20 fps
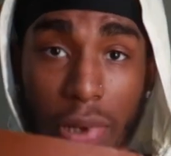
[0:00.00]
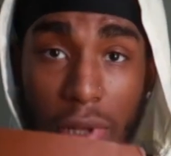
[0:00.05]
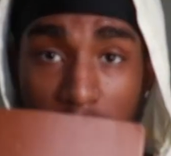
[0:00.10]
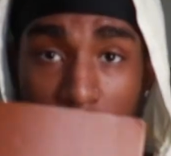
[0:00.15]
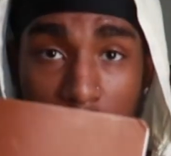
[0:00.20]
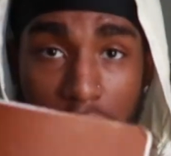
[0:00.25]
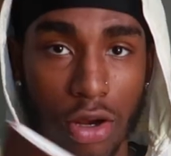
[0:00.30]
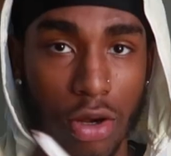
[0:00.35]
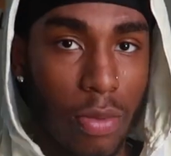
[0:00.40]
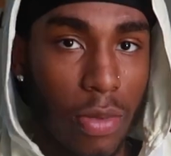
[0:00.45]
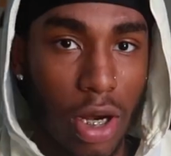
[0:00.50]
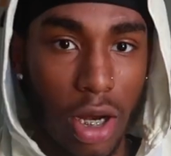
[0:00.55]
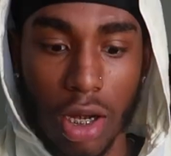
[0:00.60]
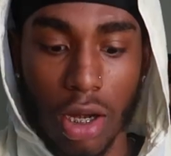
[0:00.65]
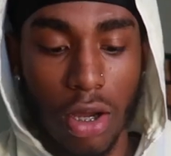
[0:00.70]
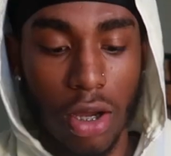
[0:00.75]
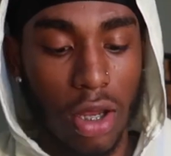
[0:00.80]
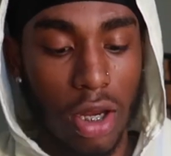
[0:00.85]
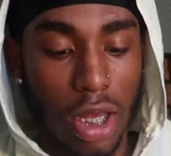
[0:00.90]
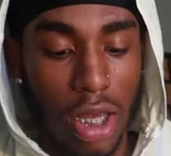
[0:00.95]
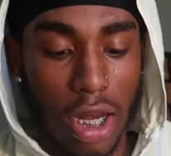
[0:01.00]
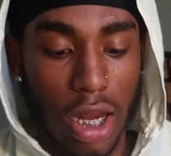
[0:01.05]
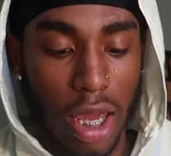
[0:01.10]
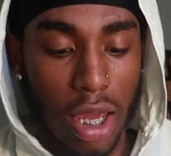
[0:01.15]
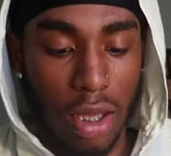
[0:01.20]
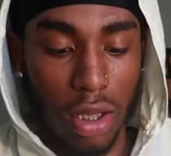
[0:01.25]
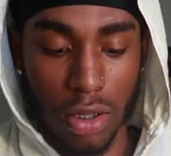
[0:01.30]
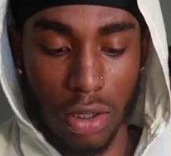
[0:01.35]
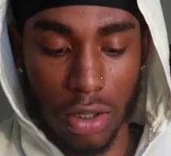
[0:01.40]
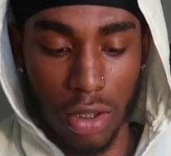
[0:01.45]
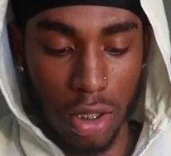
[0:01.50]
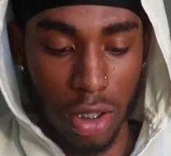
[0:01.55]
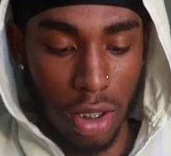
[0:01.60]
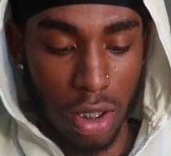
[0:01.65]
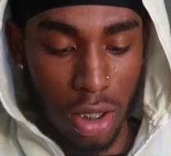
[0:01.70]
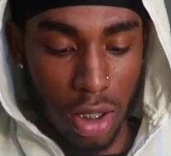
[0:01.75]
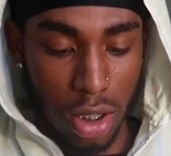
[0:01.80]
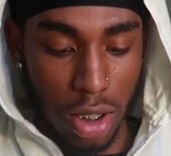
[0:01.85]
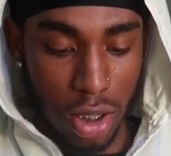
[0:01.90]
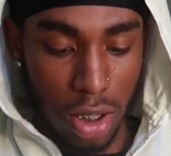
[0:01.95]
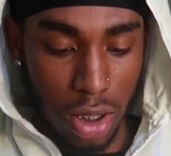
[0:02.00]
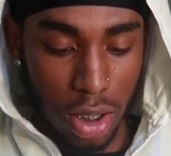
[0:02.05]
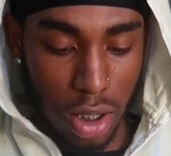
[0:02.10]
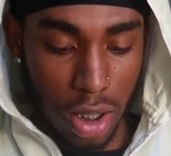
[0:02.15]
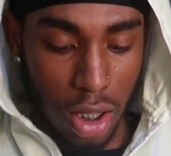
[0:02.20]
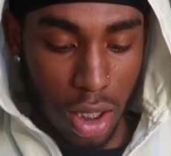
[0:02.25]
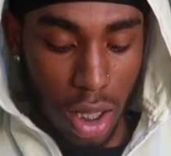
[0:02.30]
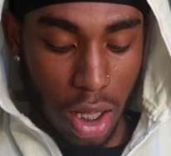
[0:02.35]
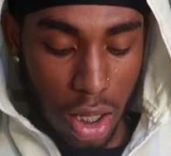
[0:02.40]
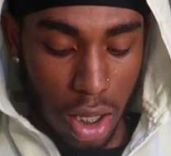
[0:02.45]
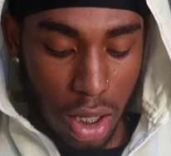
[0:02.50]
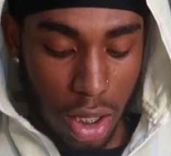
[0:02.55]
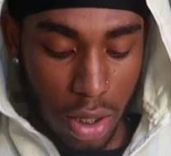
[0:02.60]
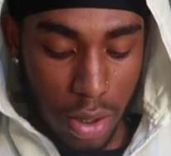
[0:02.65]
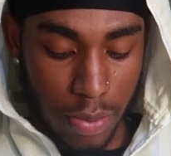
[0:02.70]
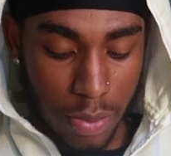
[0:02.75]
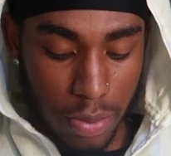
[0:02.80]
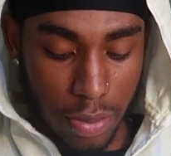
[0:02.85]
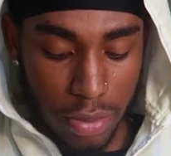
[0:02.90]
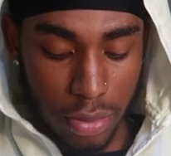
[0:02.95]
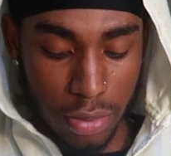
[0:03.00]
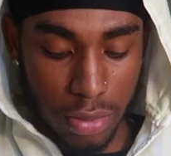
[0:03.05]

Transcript: planner bro and all that like um